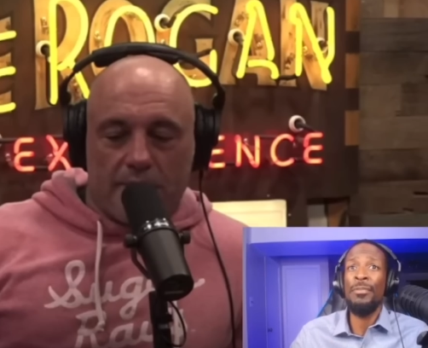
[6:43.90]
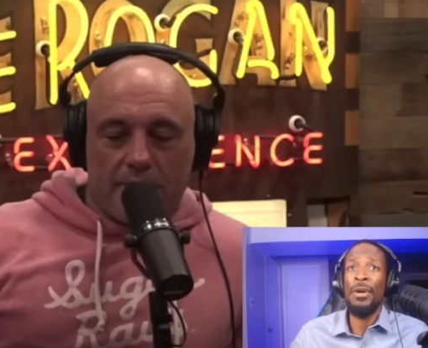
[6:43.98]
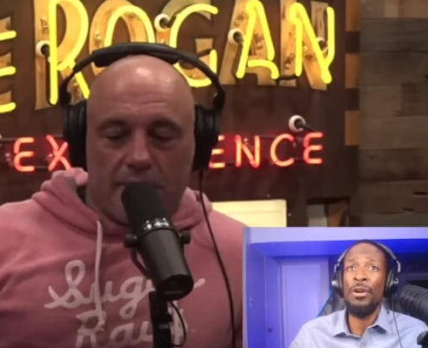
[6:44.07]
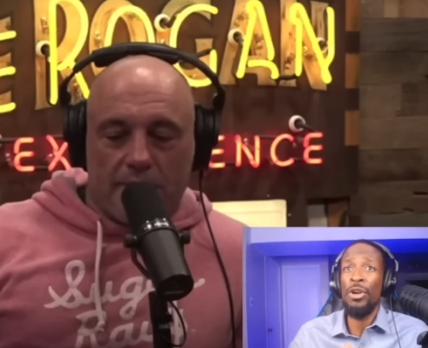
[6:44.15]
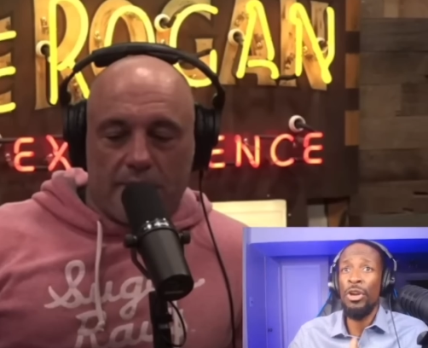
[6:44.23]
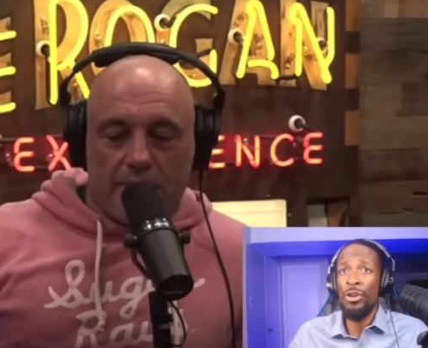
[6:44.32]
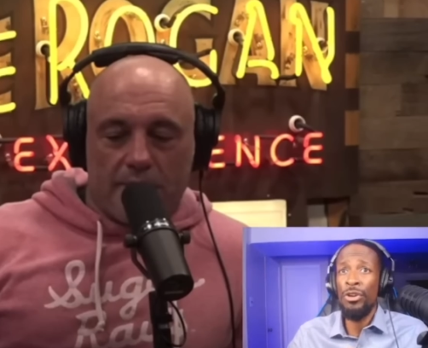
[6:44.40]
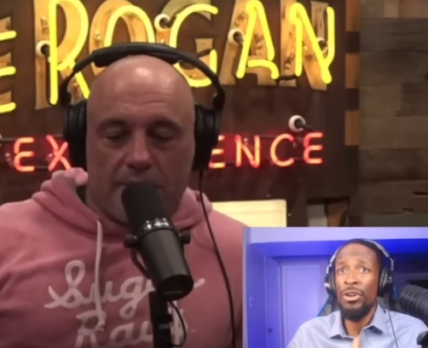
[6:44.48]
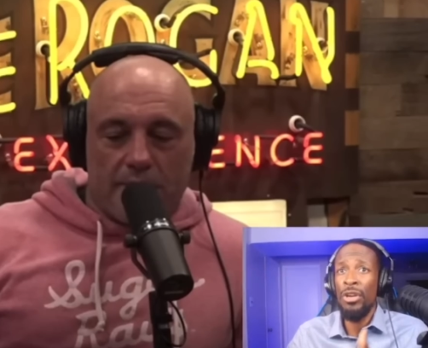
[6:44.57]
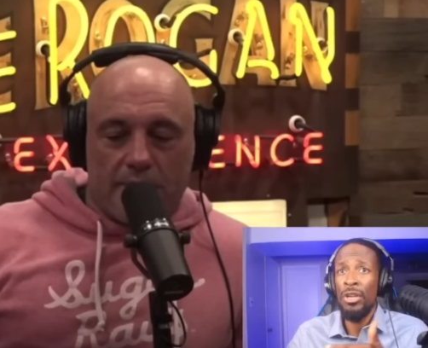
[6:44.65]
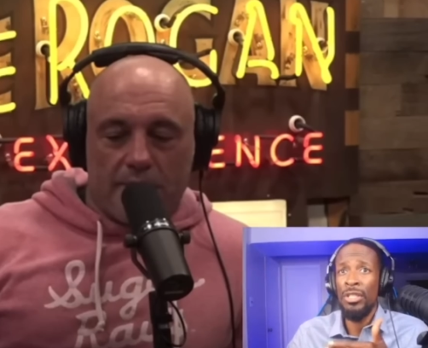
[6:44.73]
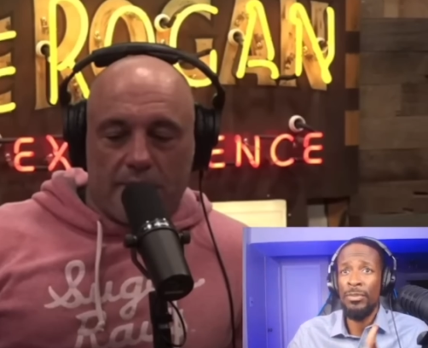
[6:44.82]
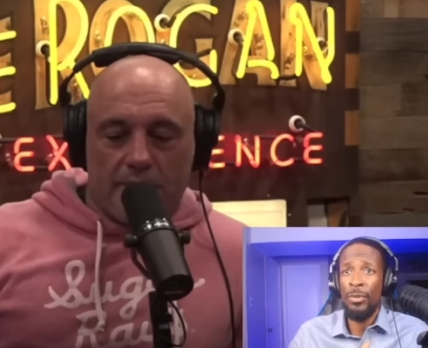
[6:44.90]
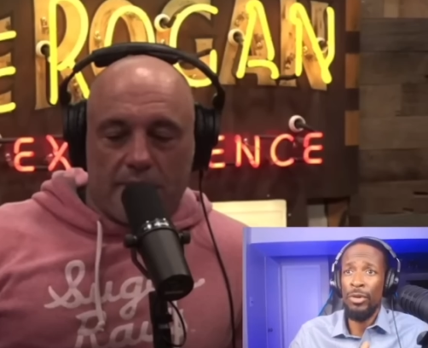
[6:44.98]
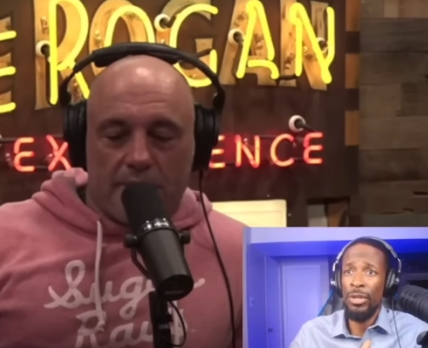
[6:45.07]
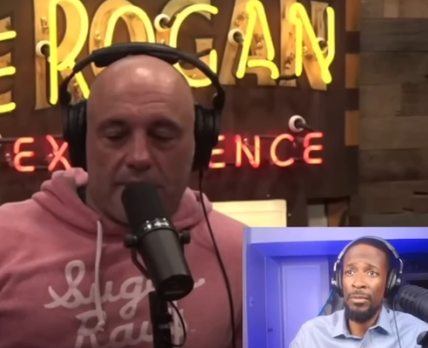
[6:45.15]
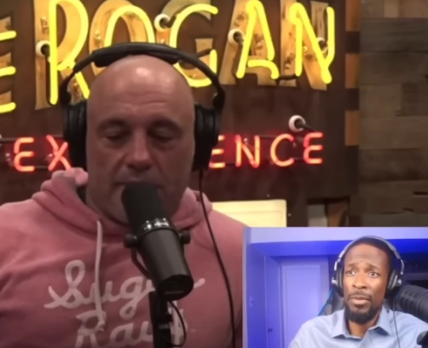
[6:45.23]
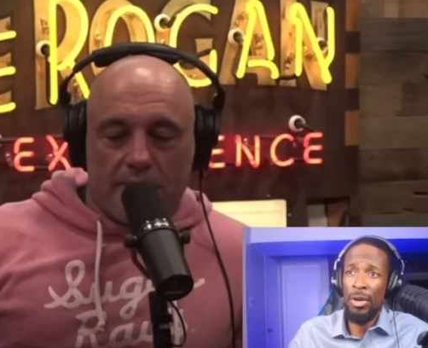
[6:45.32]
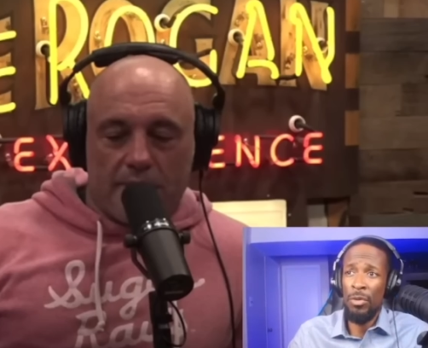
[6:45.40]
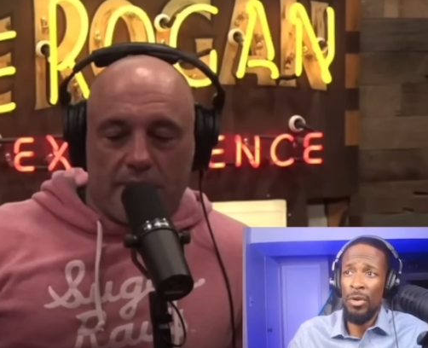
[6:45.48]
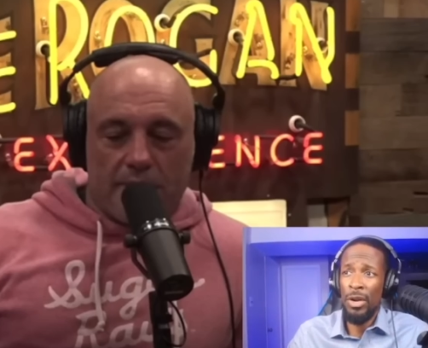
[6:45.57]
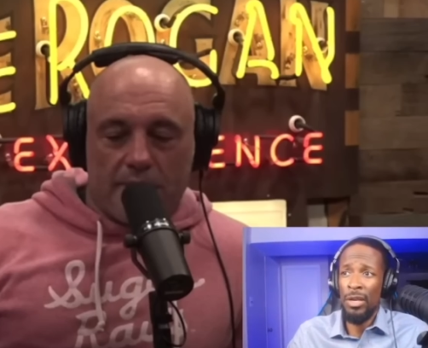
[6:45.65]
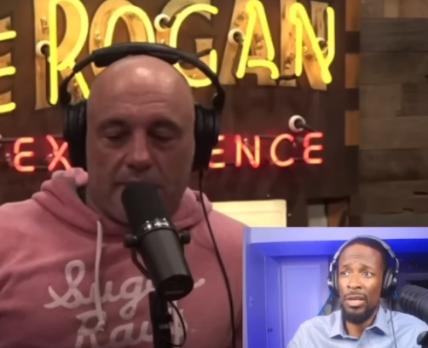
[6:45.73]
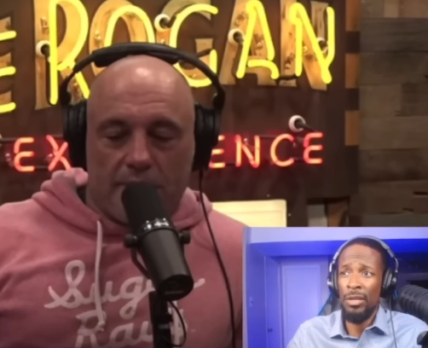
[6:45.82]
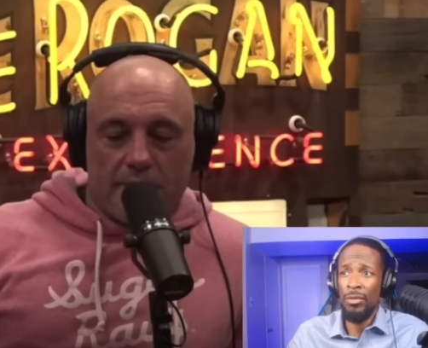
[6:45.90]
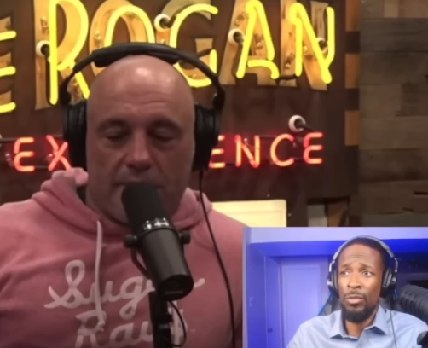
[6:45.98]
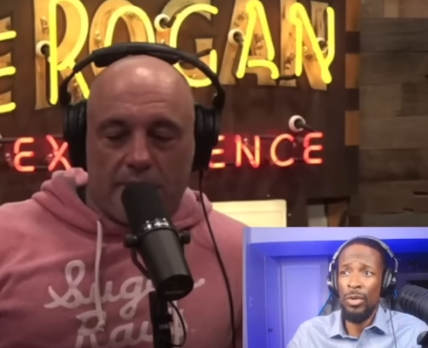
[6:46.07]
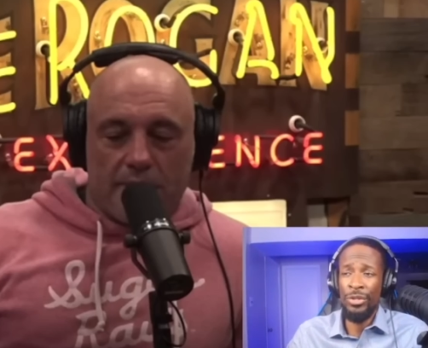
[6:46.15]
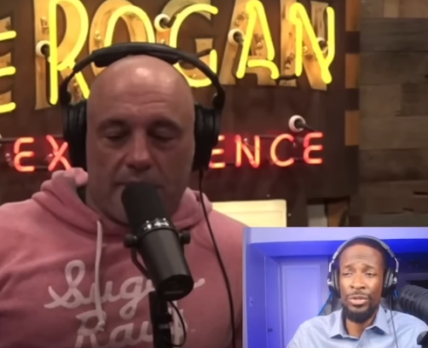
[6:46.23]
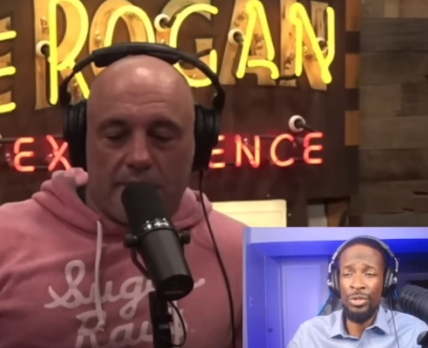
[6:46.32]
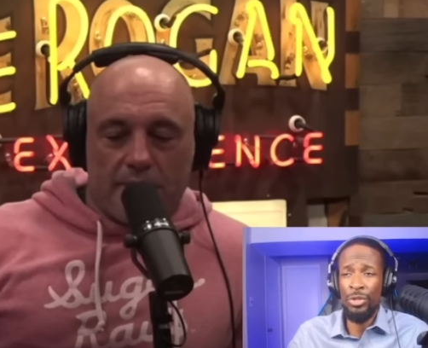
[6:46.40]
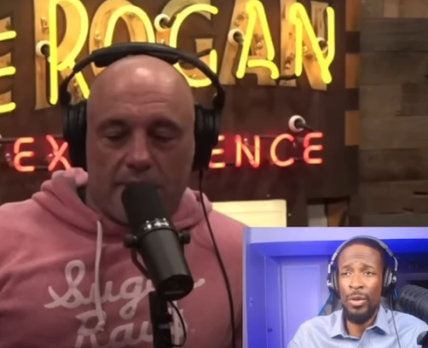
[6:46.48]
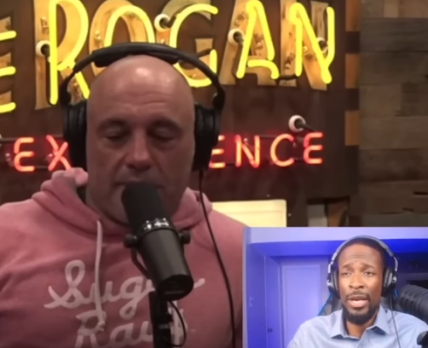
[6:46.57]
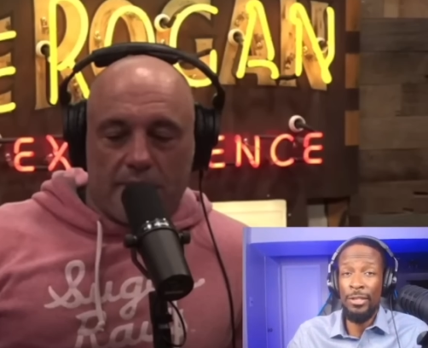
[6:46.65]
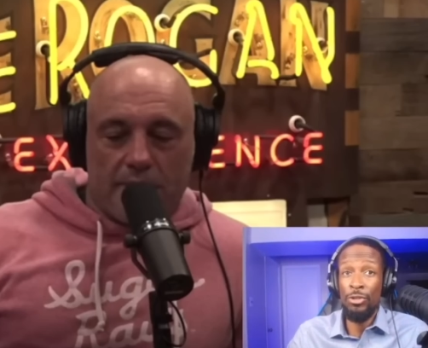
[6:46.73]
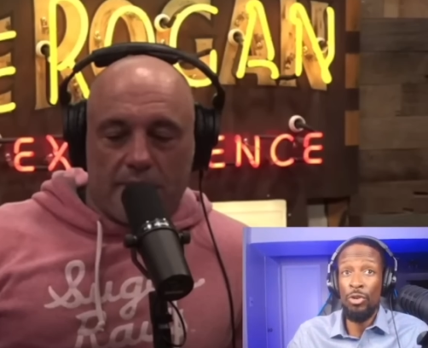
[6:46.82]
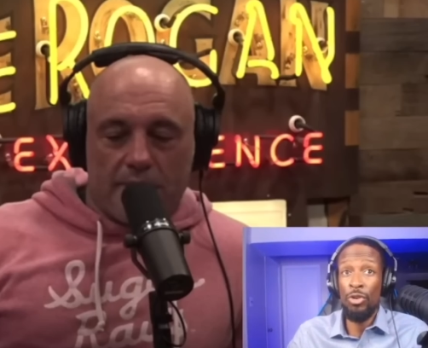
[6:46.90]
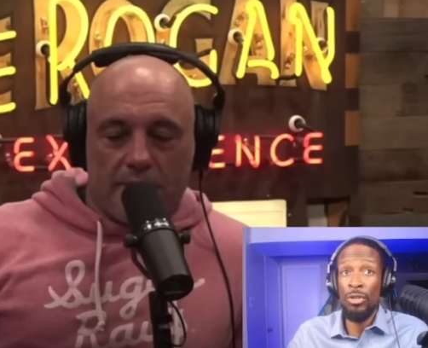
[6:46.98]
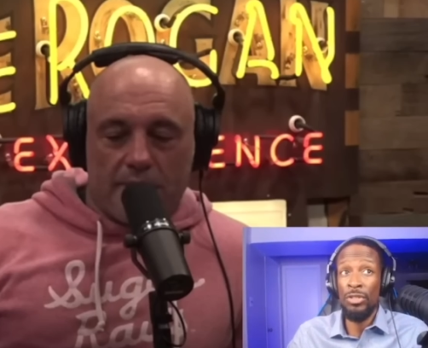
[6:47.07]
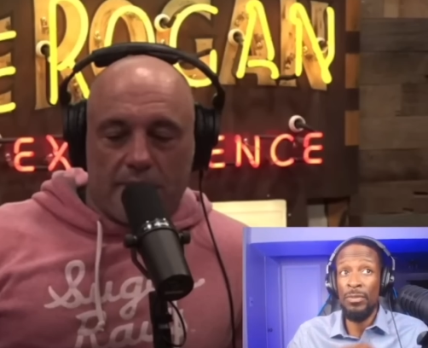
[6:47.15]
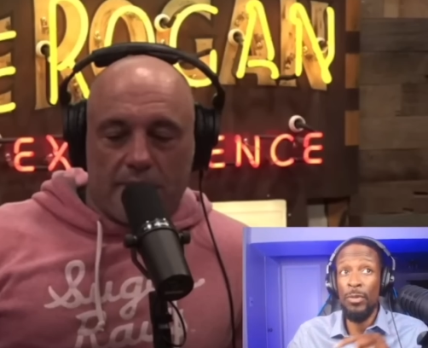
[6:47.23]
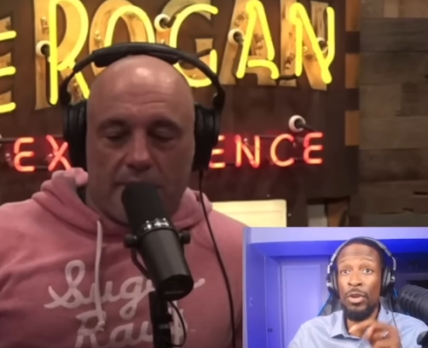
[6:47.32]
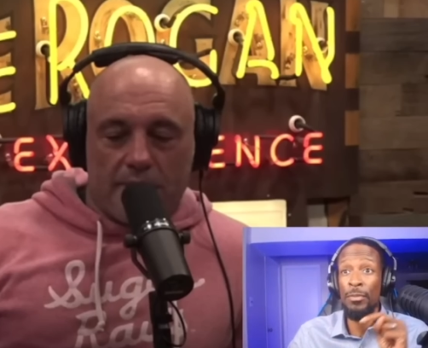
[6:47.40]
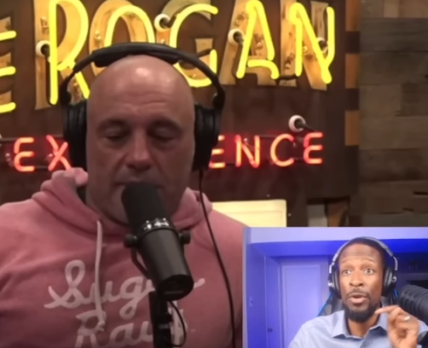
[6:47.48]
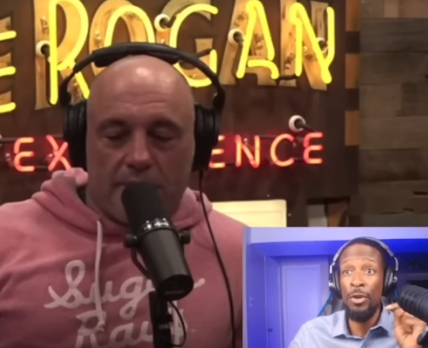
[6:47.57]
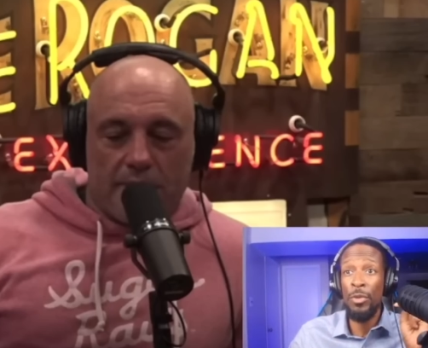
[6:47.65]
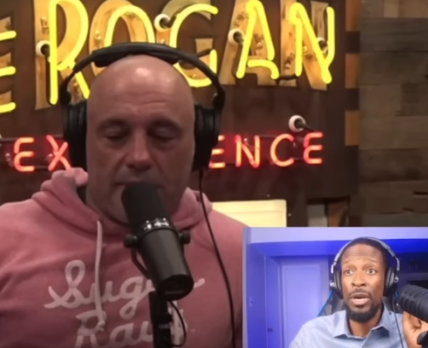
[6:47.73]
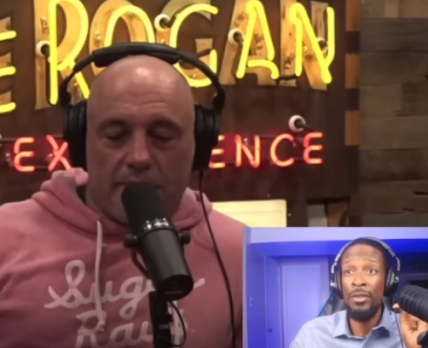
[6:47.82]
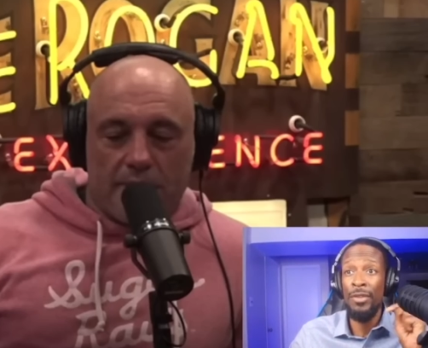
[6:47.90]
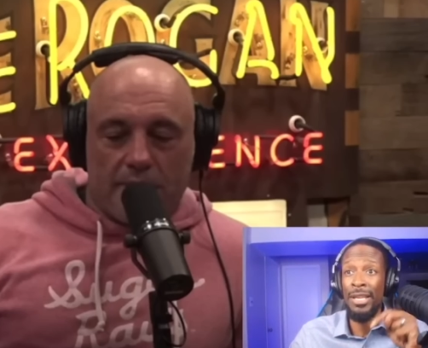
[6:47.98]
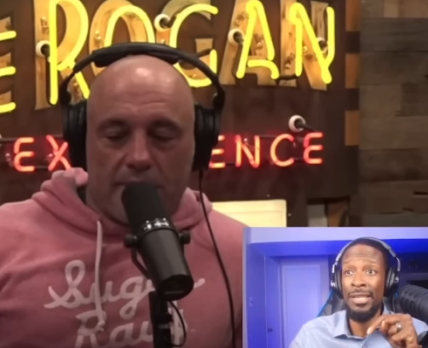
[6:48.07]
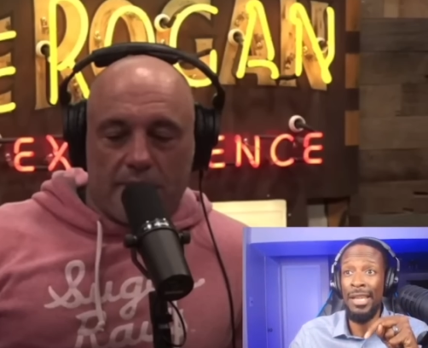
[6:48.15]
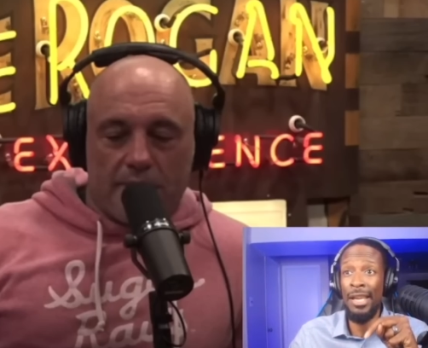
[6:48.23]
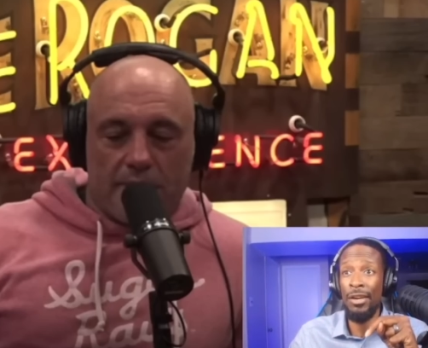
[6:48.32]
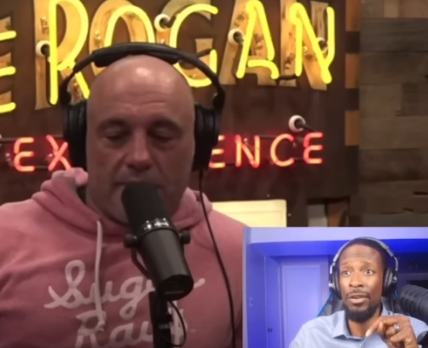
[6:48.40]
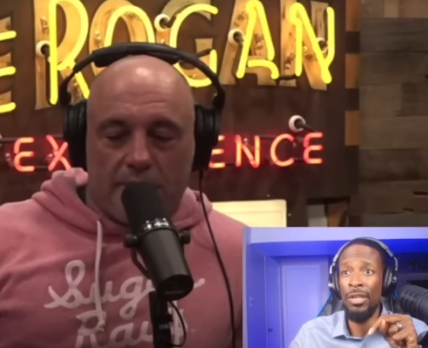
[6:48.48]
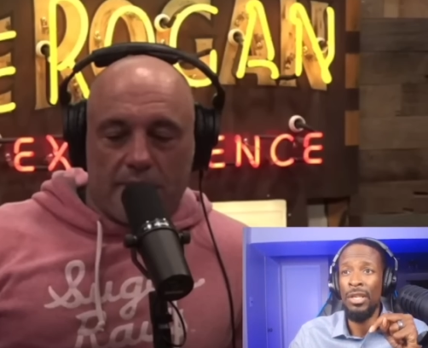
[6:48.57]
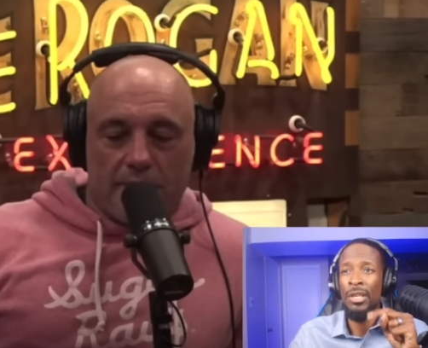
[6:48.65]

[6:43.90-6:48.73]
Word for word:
Speaker 1: about her smoking marijuana once or twice or smoking marijuana right now.